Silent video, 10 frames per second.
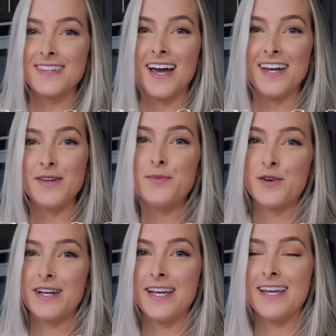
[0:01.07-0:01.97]
Hi, good
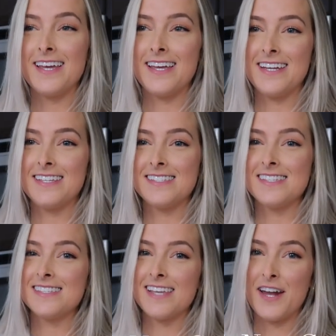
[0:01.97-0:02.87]
morning. It is
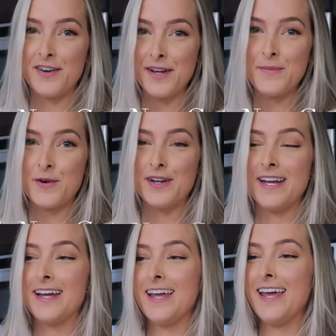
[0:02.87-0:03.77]
Saturday
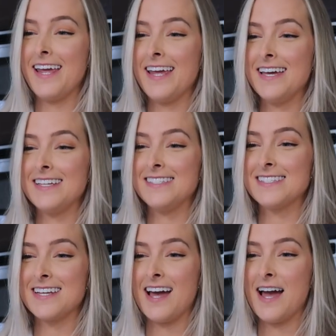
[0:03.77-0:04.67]
morning
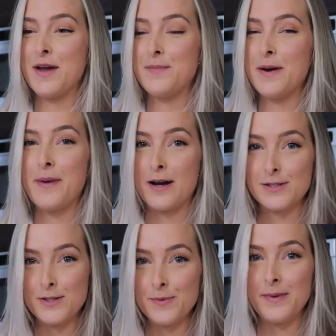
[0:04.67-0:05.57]
and I'm
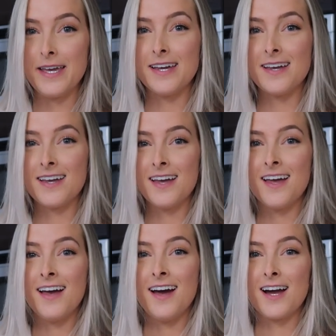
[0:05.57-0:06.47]
about to make
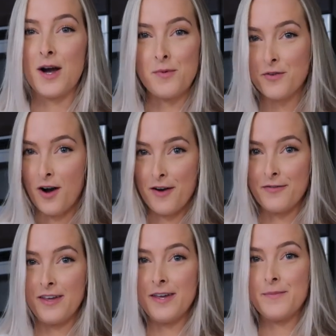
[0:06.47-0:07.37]
a cup of
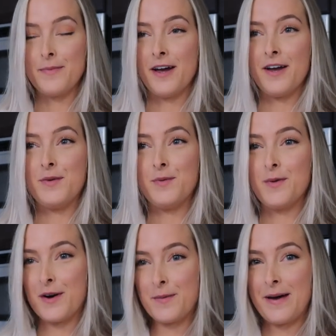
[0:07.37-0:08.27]
coffee, but
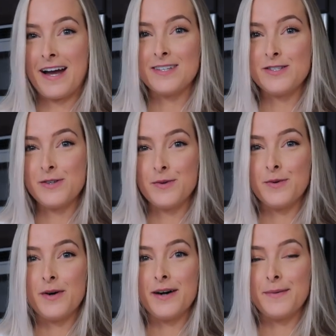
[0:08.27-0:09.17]
welcome back
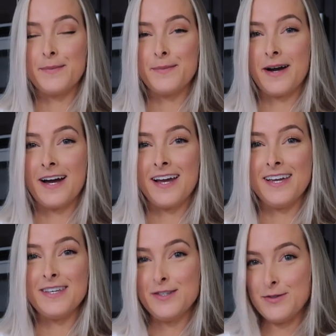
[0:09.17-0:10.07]
to
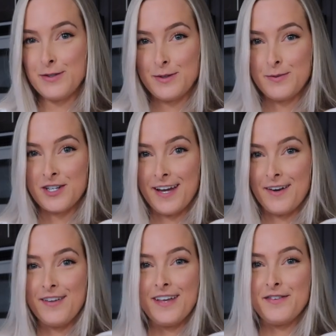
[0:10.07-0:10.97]
my YouTube
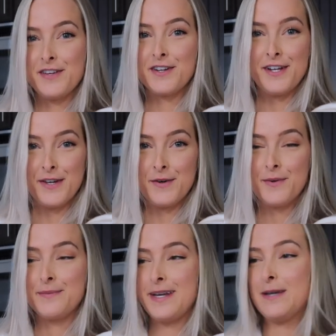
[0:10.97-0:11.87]
channel. If you're
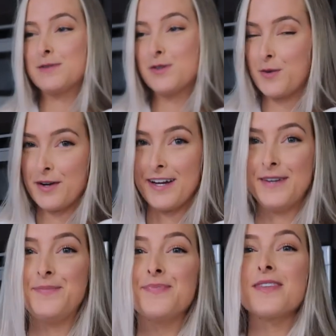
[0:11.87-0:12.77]
new, my name's
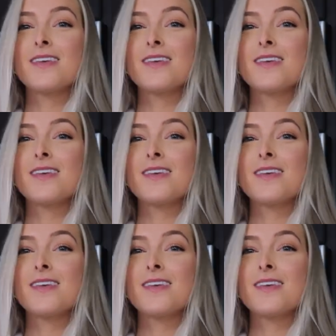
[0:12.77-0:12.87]
Lauren.